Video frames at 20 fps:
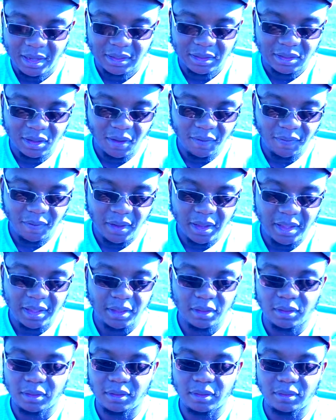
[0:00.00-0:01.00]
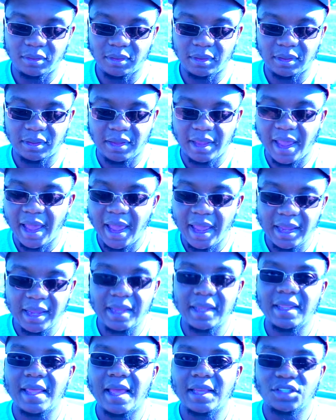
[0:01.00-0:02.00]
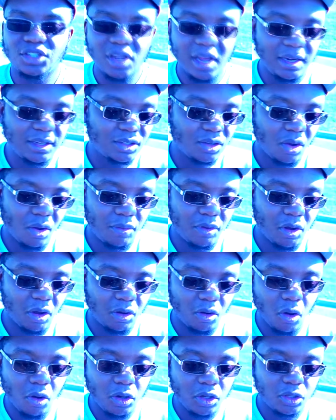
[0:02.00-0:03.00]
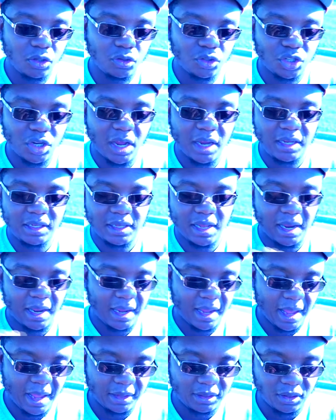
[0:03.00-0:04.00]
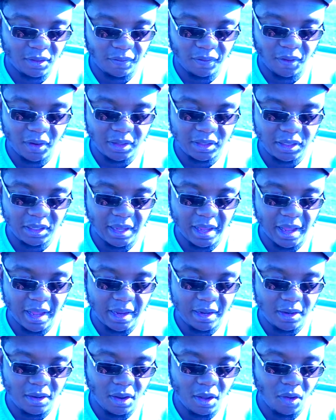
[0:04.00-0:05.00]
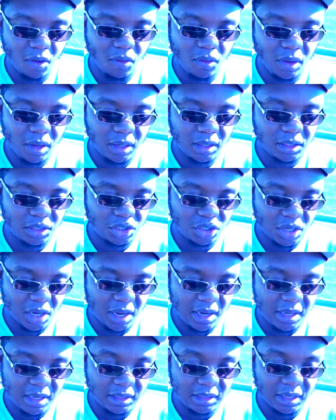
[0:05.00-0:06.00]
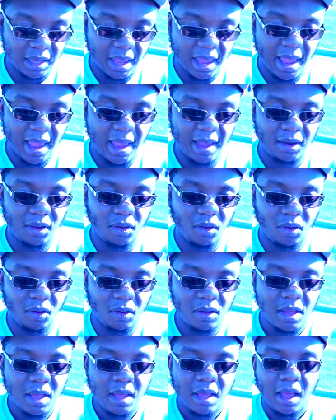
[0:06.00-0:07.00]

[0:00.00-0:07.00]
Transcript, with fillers: So, and that and that shiny Skarmory are the only two shinies that I got so far today. No other shinies at all.